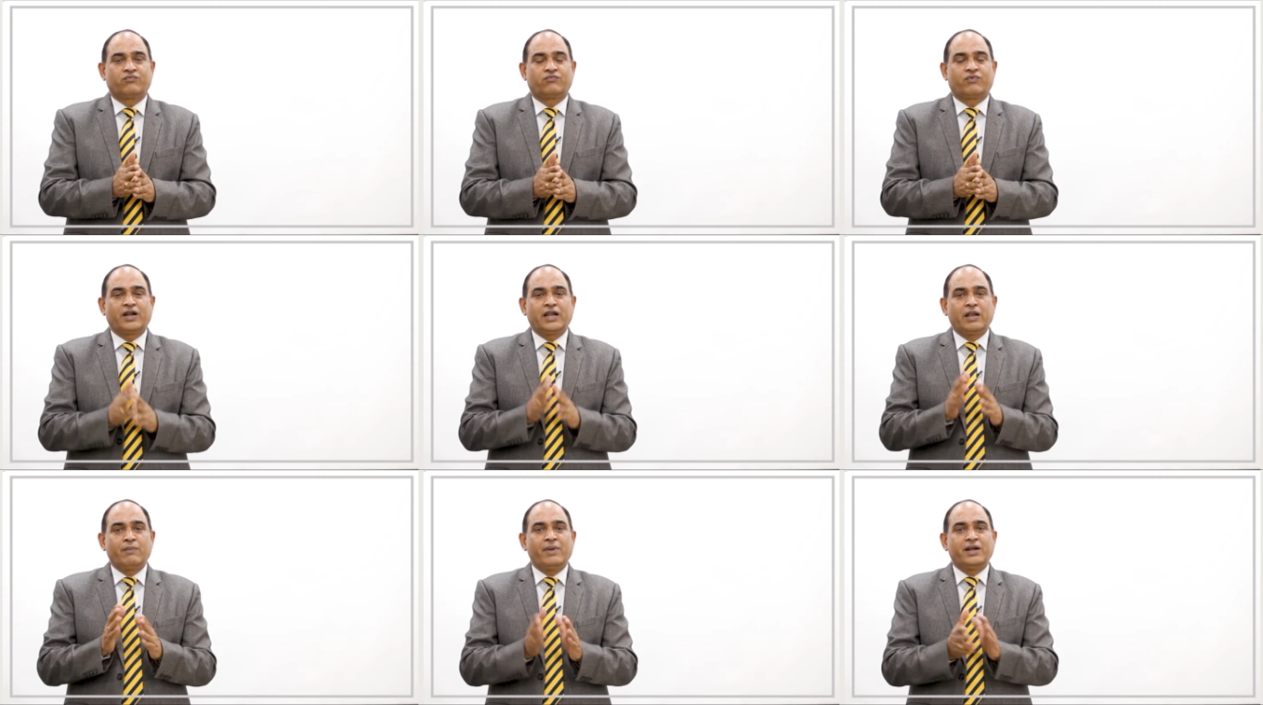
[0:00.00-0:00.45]

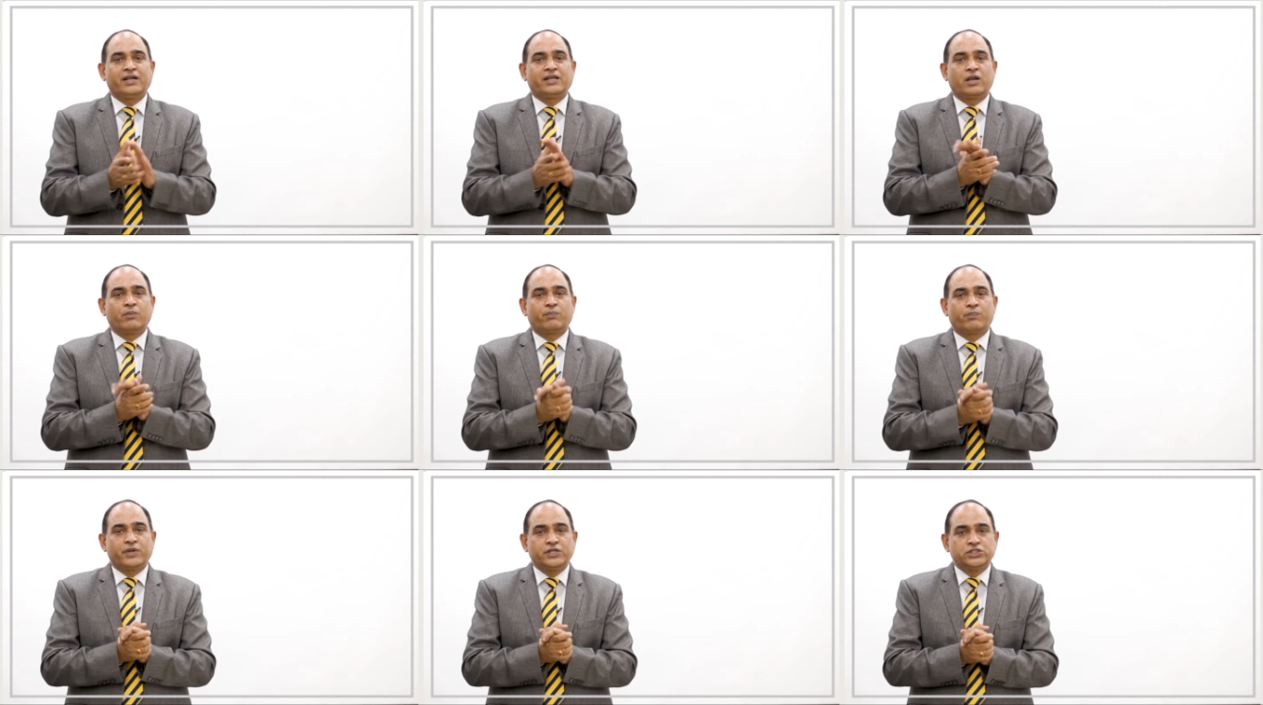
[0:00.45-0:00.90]

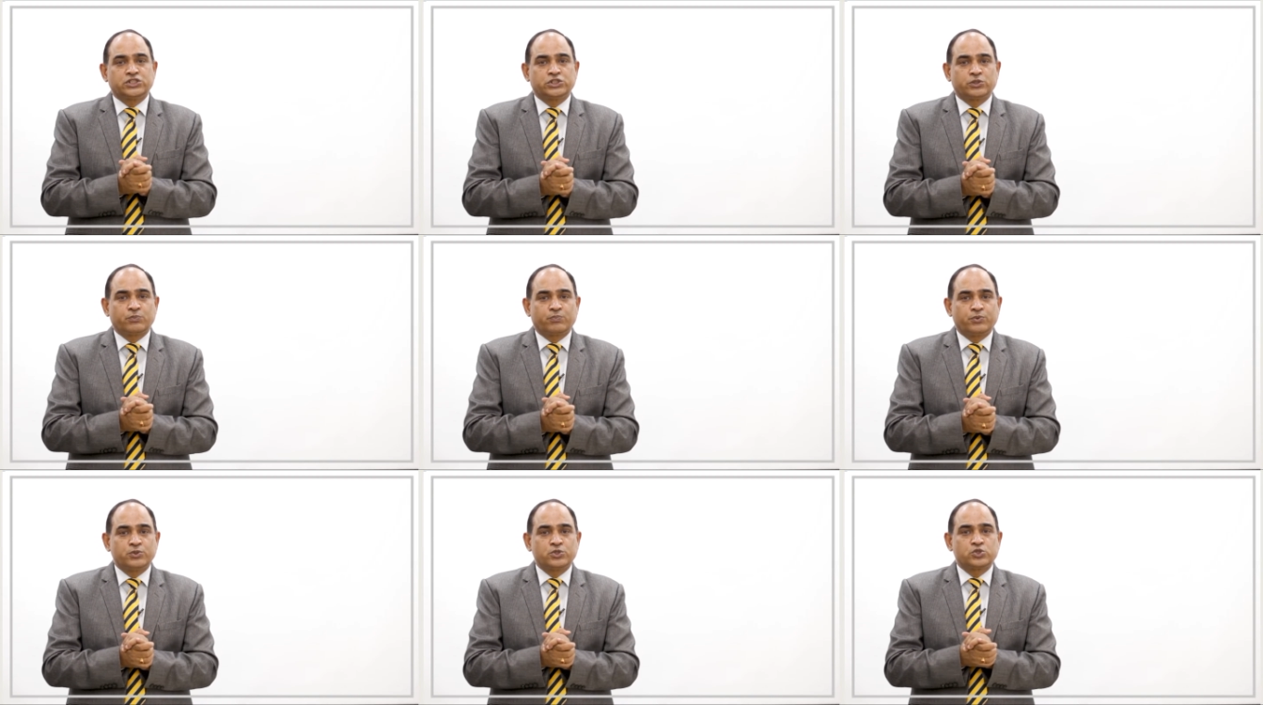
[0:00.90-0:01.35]
fundamental
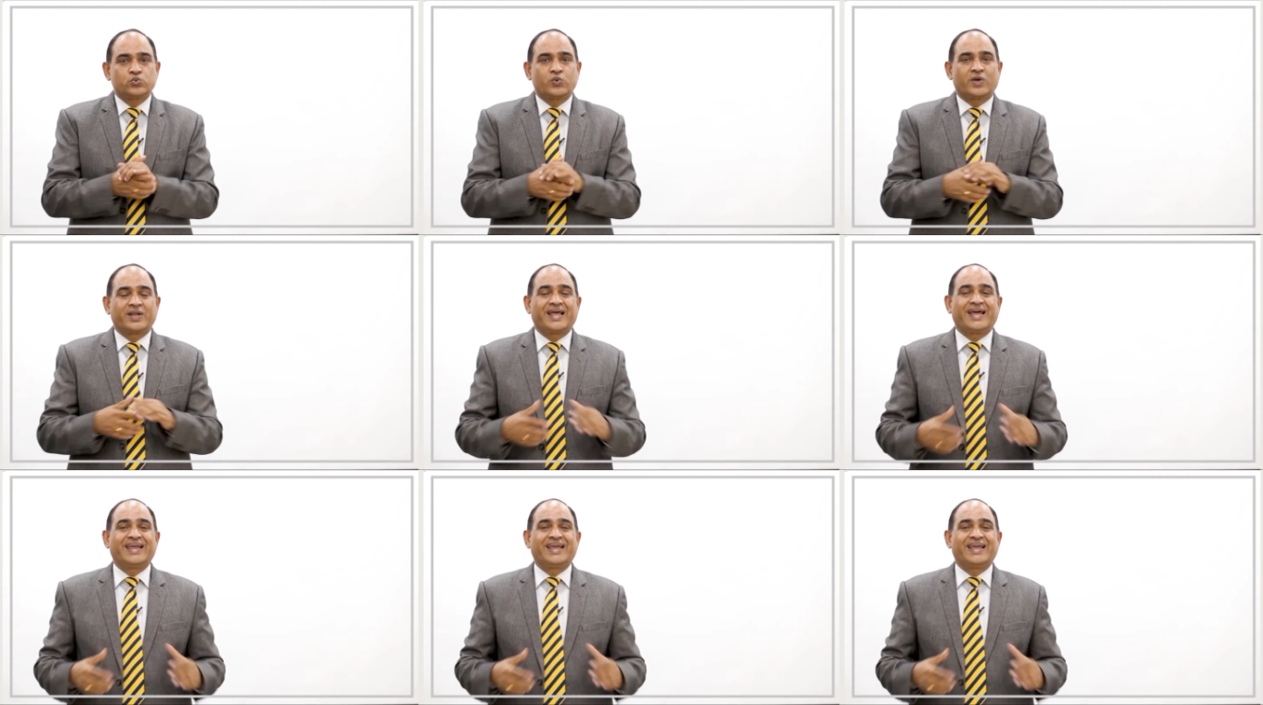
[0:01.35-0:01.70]
principles were